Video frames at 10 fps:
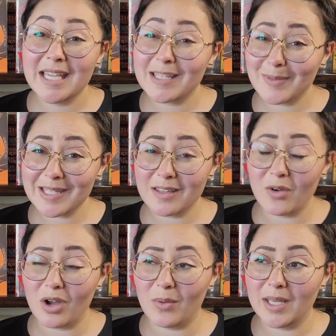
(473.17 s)
it's been
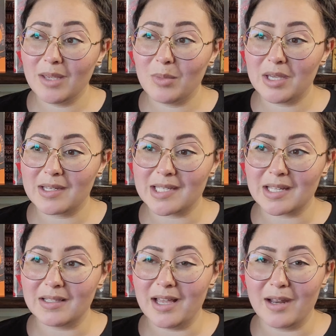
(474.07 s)
slow going because
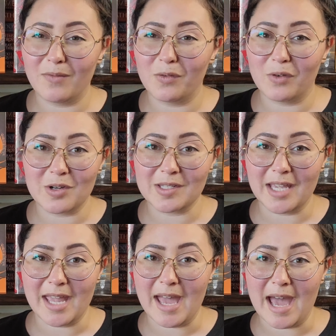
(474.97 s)
a lot of the first
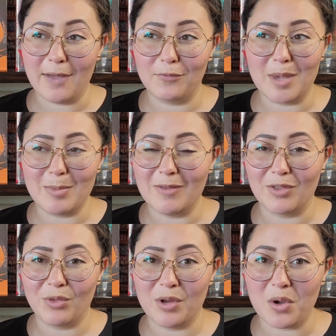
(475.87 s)
like half, maybe
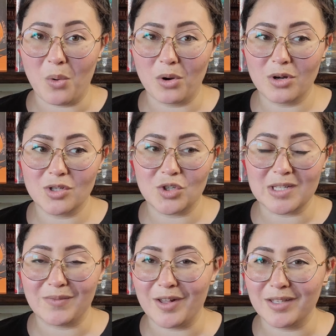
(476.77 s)
even three quarters,
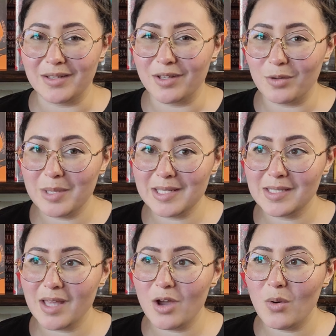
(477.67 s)
just felt a little bit
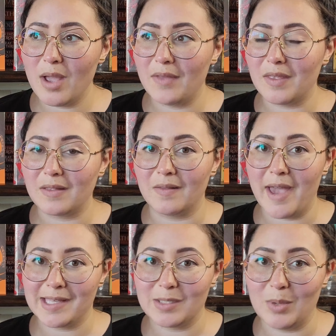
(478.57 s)
slow, and then the
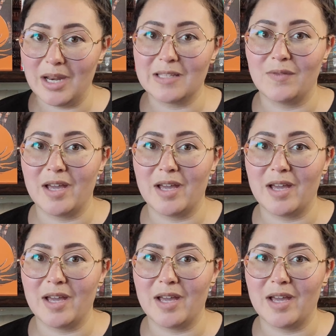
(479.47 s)
last bit has